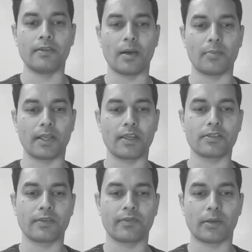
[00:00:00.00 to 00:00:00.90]
the
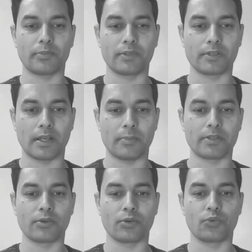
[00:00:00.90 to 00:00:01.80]
application development
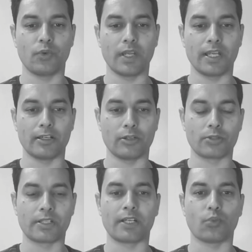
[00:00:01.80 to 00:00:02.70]
episode, we
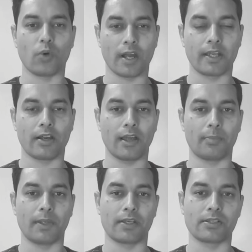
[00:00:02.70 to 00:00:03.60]
looked at why
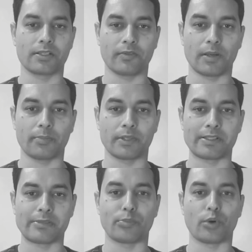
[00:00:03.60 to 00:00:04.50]
application development is
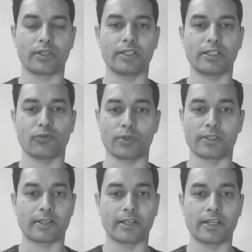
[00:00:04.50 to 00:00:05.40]
important and what is
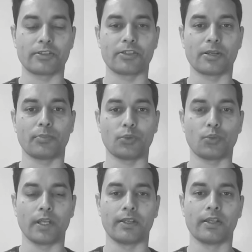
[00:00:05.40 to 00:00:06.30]
the relationship
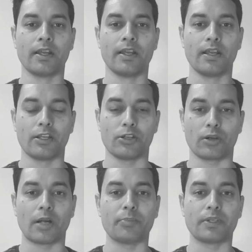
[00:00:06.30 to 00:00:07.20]
between your
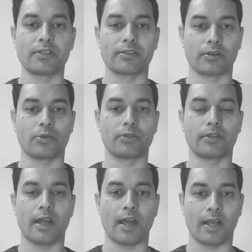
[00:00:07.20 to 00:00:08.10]
company's growth
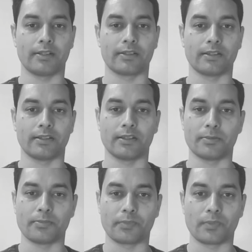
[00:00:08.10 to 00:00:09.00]
and
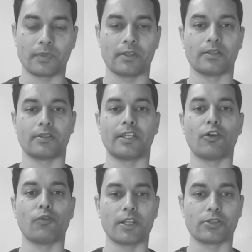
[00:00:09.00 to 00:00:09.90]
the
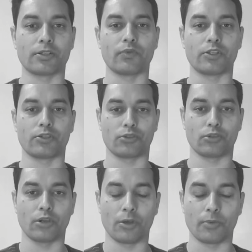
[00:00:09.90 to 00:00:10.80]
innovation which
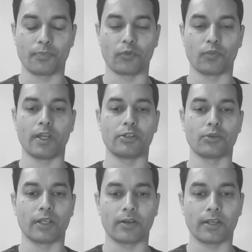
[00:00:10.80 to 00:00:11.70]
we are
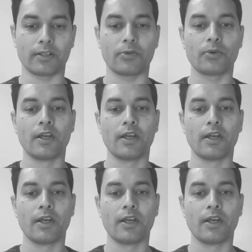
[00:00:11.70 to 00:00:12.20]
doing right now,